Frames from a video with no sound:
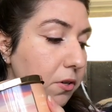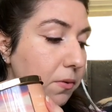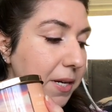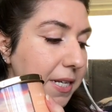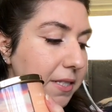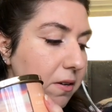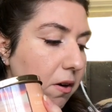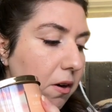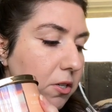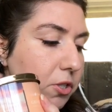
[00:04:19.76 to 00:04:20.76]
Greece
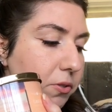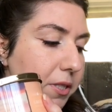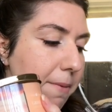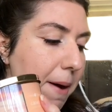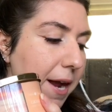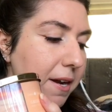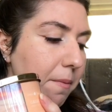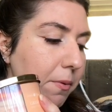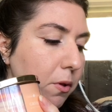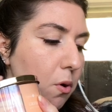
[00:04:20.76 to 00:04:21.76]
are juicy
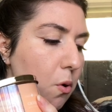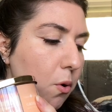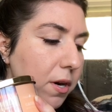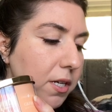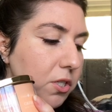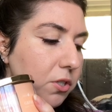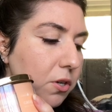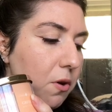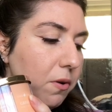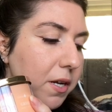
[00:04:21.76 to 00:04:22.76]
pineapple, orange,
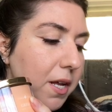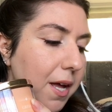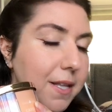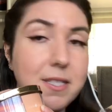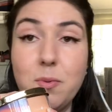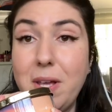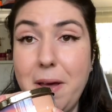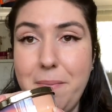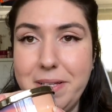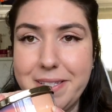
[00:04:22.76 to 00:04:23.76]
coconut, and sweet
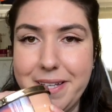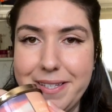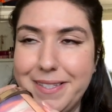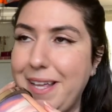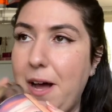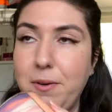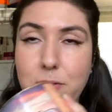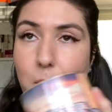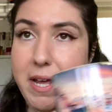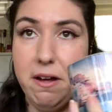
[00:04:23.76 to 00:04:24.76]
hibiscus. I
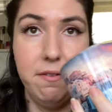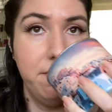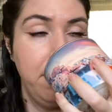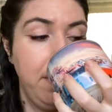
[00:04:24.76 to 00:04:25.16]
was way off.